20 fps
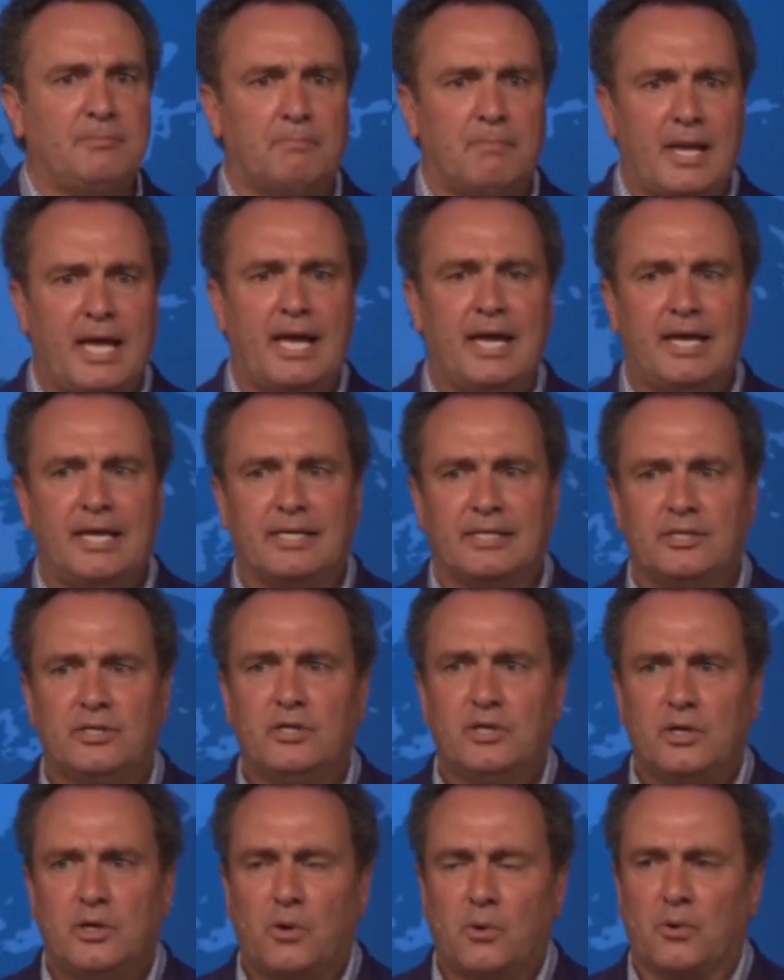man
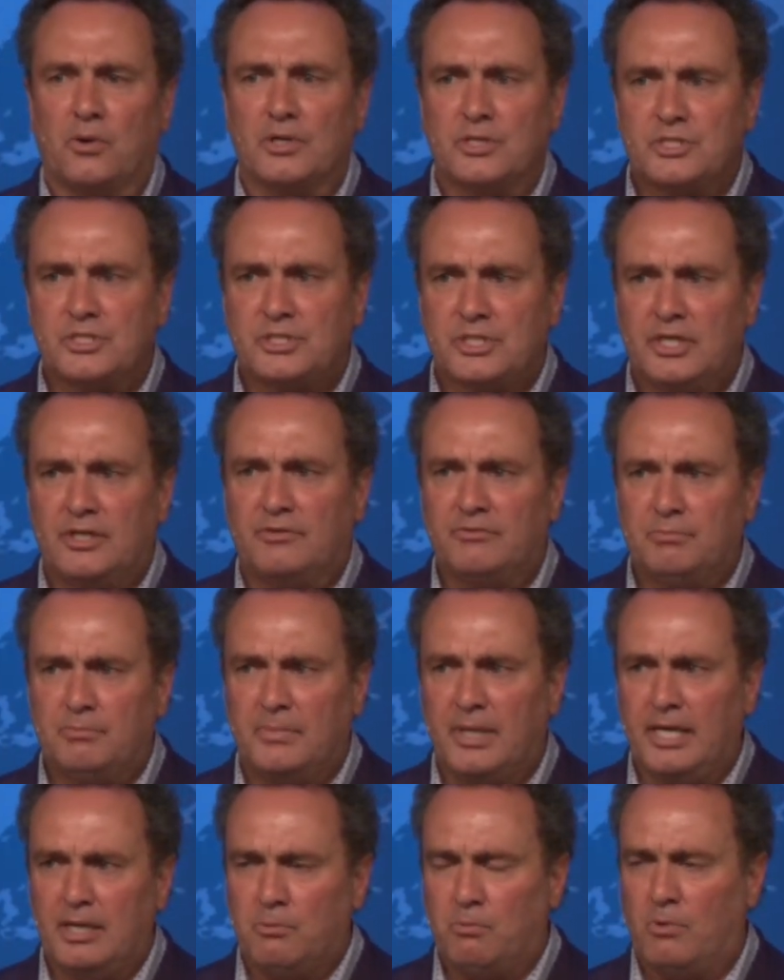or a
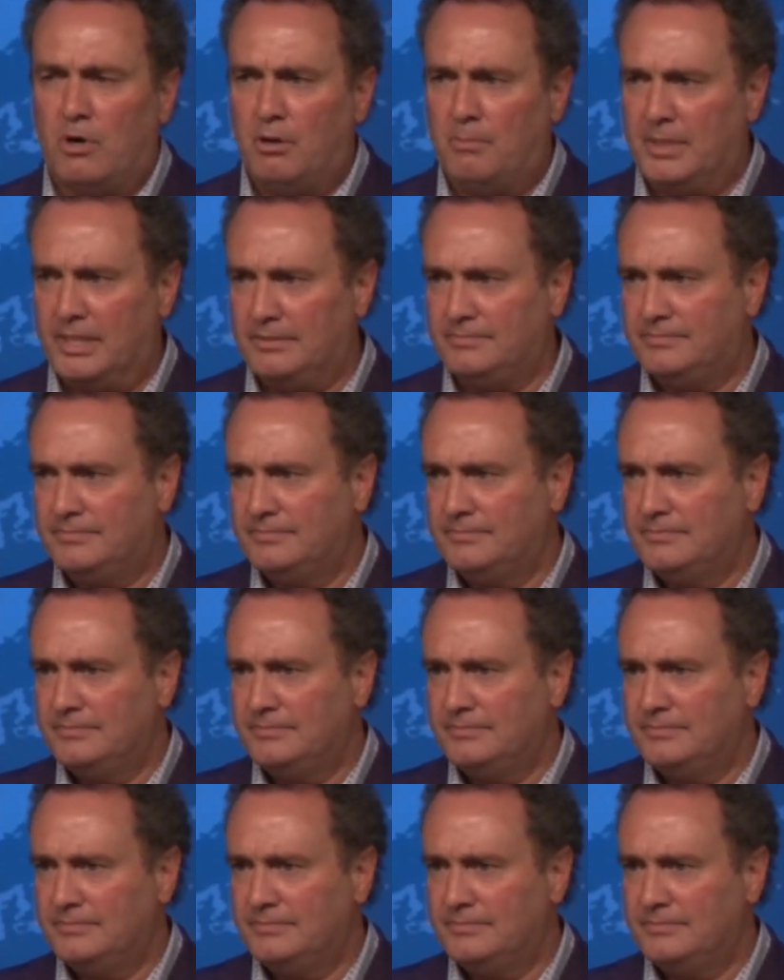self-made woman.